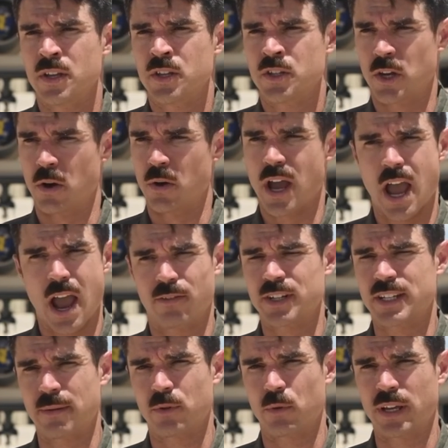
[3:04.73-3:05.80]
So every
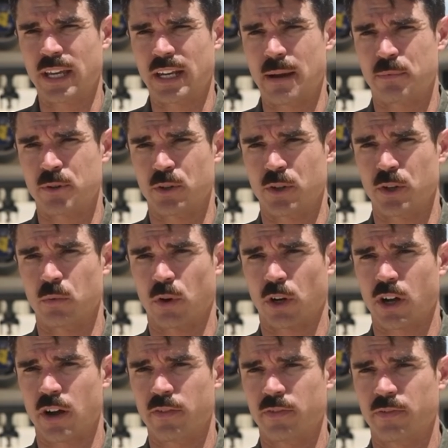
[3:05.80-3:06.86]
time that we get an opportunity to
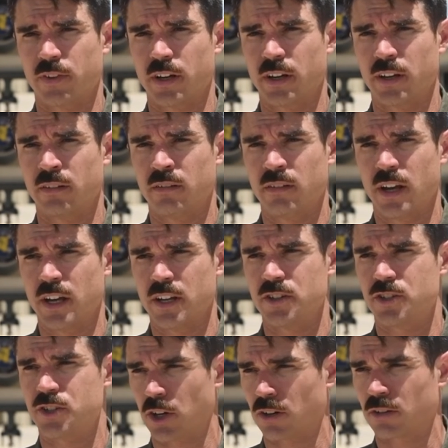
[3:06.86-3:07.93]
work off of a
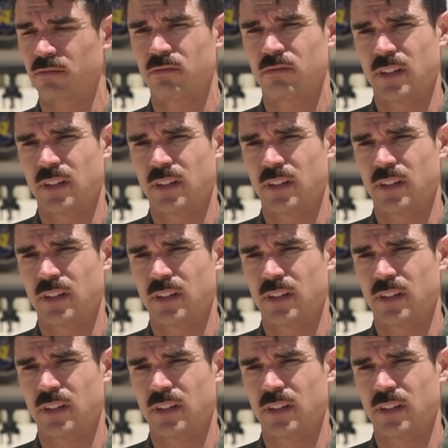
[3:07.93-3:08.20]
dirt